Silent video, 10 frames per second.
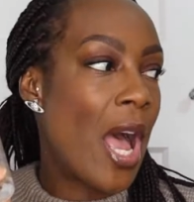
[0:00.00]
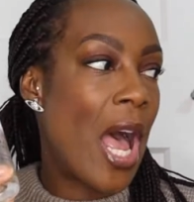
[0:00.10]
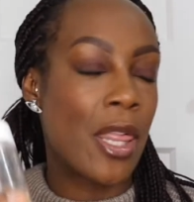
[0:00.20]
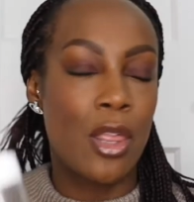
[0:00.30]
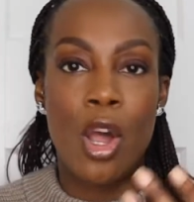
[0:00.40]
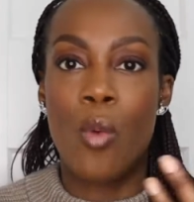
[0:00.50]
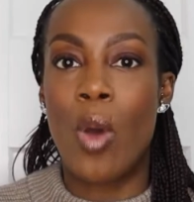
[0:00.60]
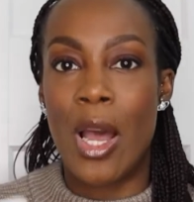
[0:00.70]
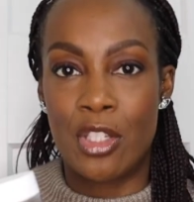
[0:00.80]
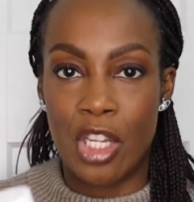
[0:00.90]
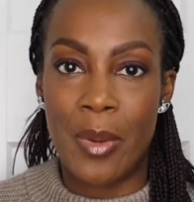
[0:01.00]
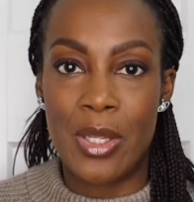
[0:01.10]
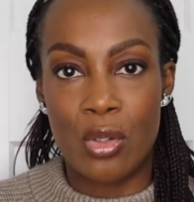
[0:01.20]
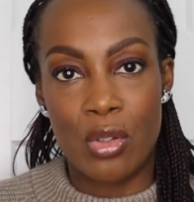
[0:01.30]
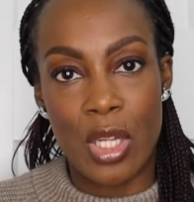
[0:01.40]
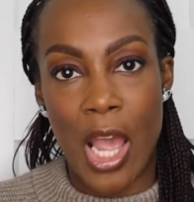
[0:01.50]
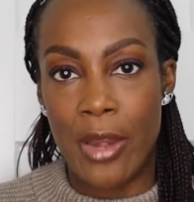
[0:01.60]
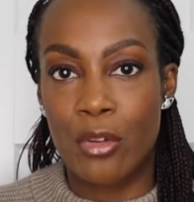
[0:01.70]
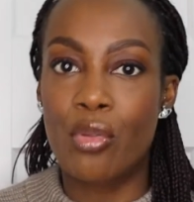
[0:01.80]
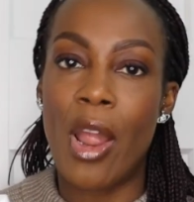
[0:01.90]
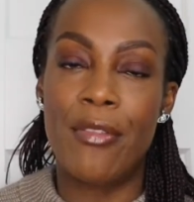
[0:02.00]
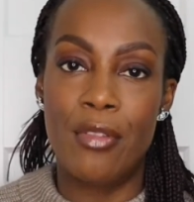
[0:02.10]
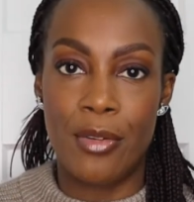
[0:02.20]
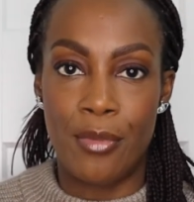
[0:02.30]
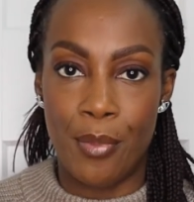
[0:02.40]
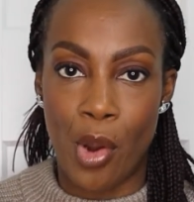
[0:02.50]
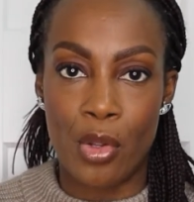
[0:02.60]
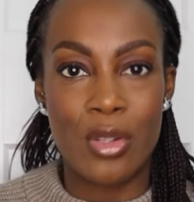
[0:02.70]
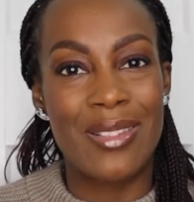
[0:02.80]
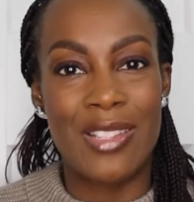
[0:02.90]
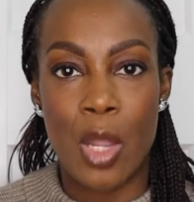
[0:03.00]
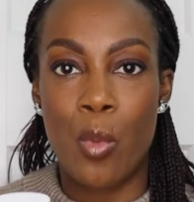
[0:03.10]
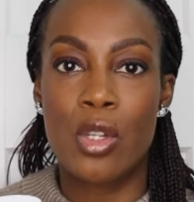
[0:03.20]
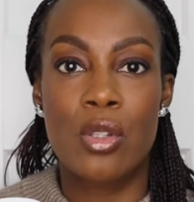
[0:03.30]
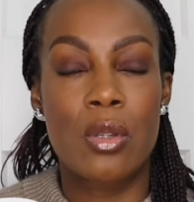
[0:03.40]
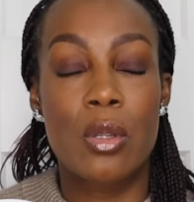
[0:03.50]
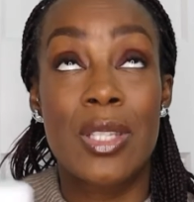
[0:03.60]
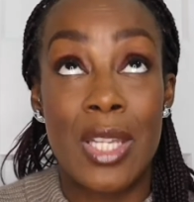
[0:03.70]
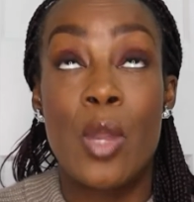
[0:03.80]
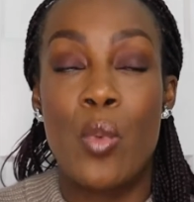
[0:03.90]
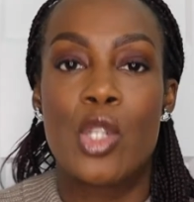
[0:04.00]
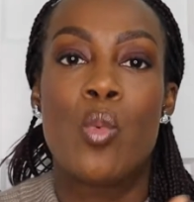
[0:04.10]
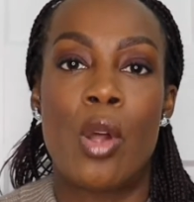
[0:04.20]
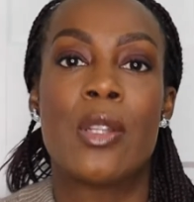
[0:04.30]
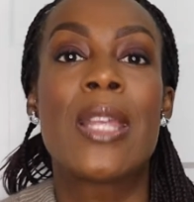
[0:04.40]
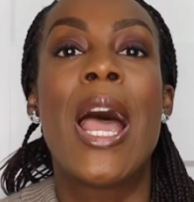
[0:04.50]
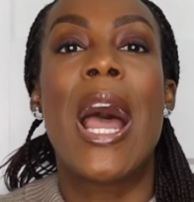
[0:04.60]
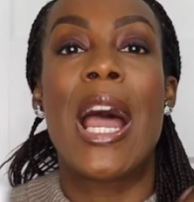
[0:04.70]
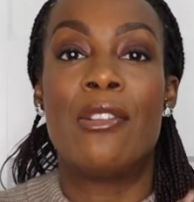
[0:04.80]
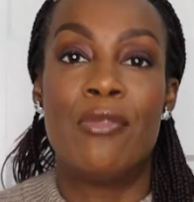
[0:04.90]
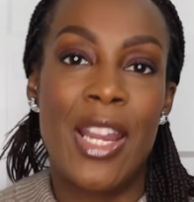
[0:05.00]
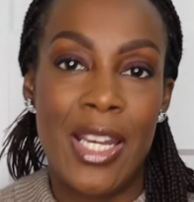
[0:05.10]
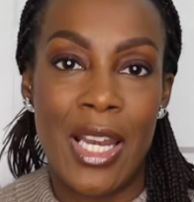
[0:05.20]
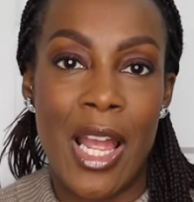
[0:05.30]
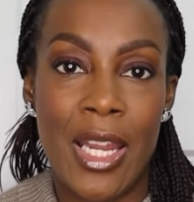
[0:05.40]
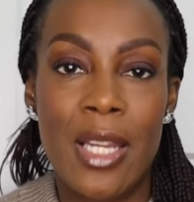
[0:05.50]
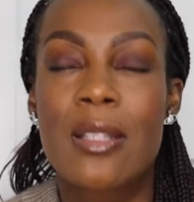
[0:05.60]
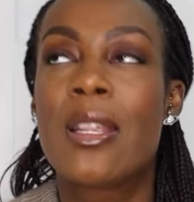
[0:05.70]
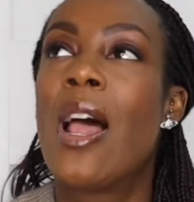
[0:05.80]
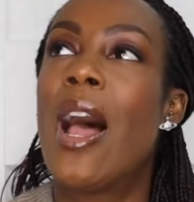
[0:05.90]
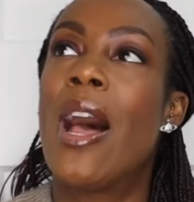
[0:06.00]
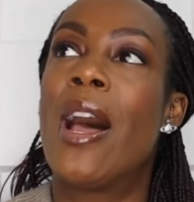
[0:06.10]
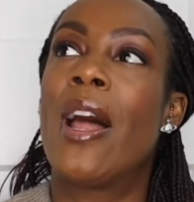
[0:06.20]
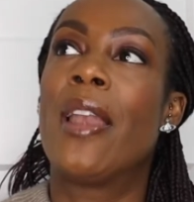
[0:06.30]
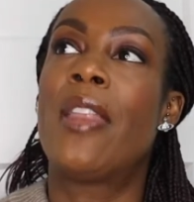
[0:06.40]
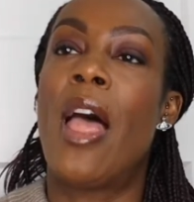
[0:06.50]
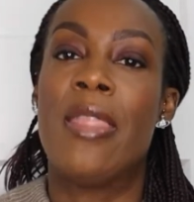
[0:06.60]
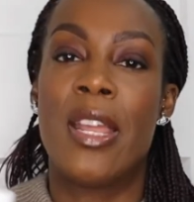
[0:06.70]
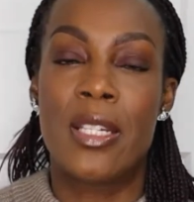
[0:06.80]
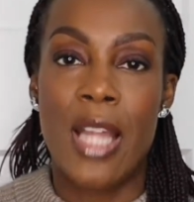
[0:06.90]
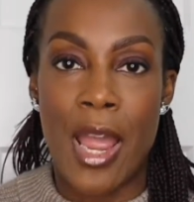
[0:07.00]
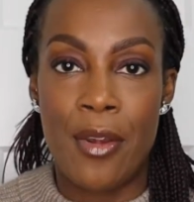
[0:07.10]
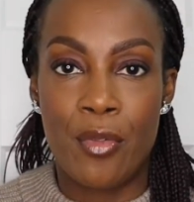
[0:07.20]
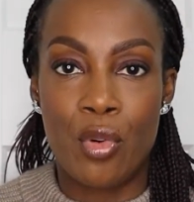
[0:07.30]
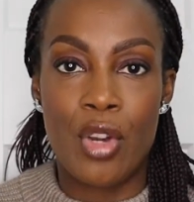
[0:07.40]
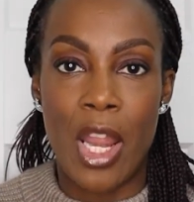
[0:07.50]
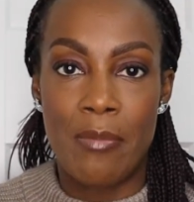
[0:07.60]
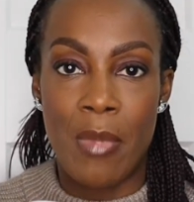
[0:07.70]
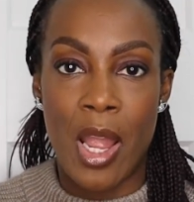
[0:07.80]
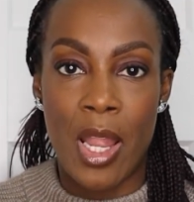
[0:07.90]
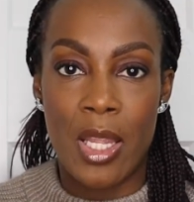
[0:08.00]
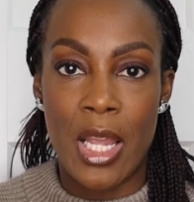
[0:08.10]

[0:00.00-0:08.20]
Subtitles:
I thought what I'd do is just kind of try a few different products and see which ones I really liked, and then kind of create my